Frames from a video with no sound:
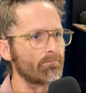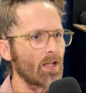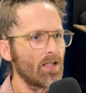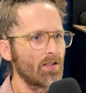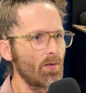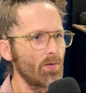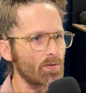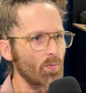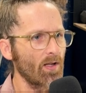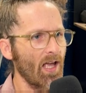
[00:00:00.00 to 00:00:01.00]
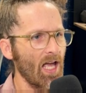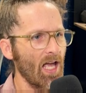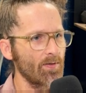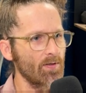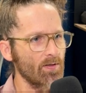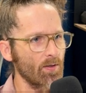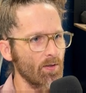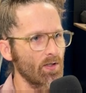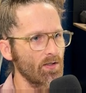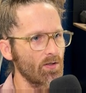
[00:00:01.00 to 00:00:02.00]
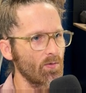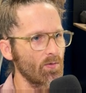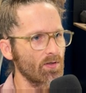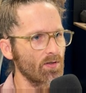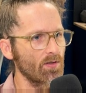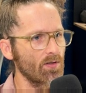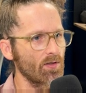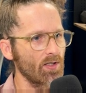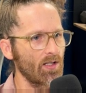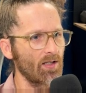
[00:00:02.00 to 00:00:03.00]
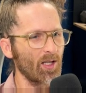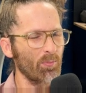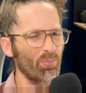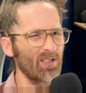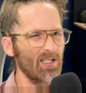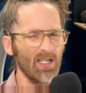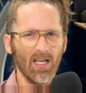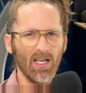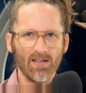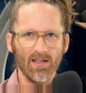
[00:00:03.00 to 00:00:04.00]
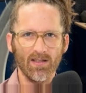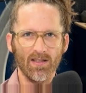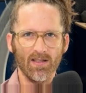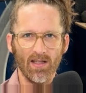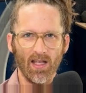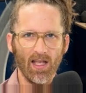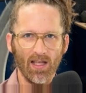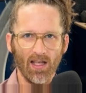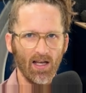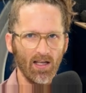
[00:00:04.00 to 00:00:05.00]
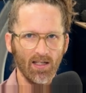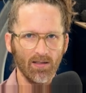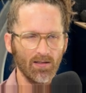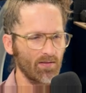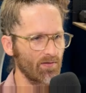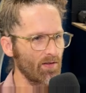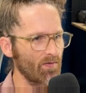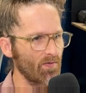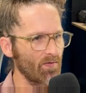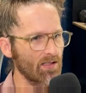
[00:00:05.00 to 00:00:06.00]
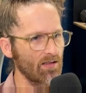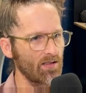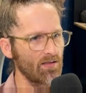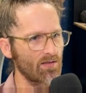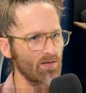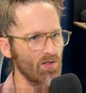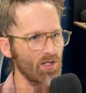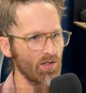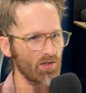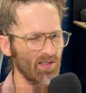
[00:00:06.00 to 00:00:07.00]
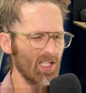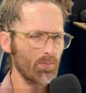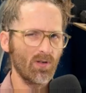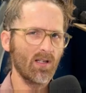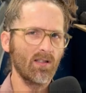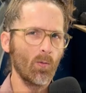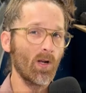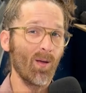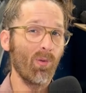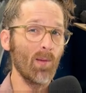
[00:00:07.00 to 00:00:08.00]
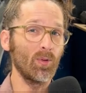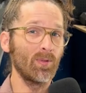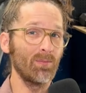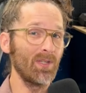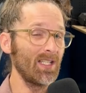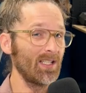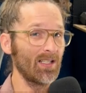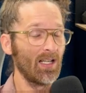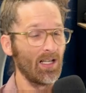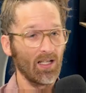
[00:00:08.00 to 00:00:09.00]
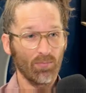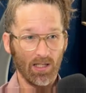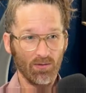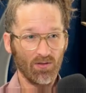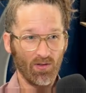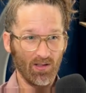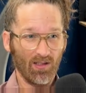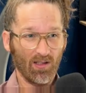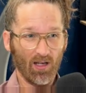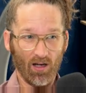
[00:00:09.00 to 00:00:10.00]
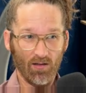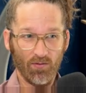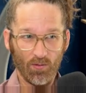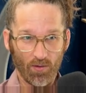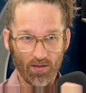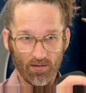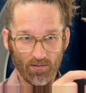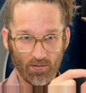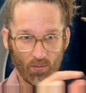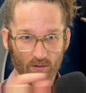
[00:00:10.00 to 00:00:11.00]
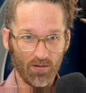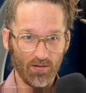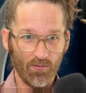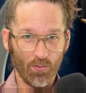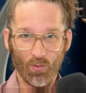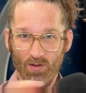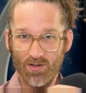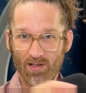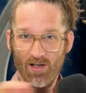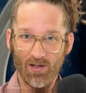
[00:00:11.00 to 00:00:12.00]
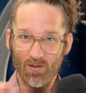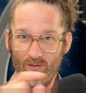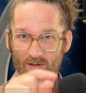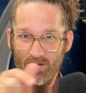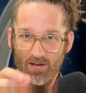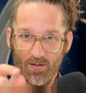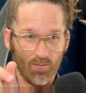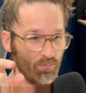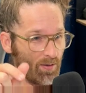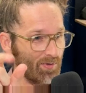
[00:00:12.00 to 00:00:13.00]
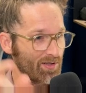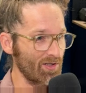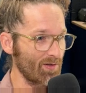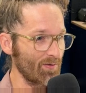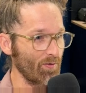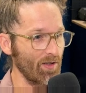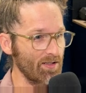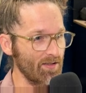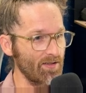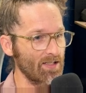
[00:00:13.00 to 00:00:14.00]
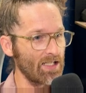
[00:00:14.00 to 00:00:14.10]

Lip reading: Notice what happens like when I do a search, it like predicts. This is the AI effect in search engines. It's predicting what I probably mean, but I was very careful with the order of the words that I used and the prepositional phrases.